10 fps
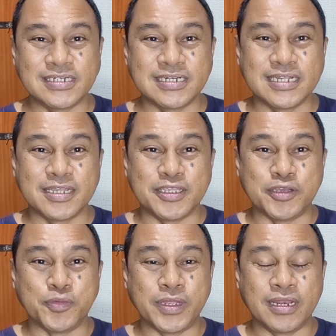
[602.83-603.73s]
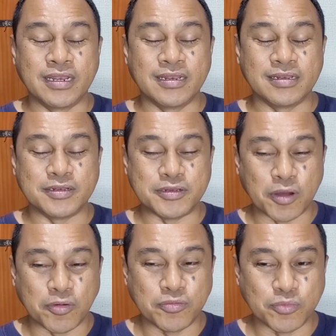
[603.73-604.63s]
You will
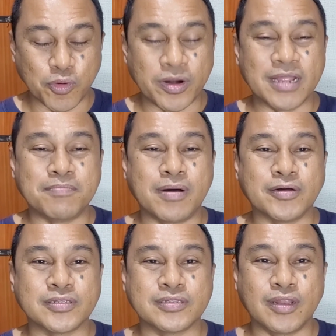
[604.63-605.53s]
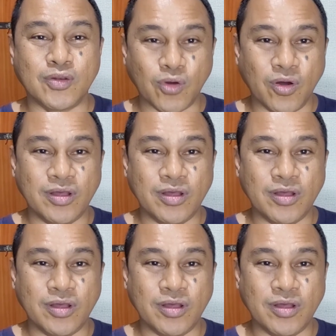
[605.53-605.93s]
know more about the law,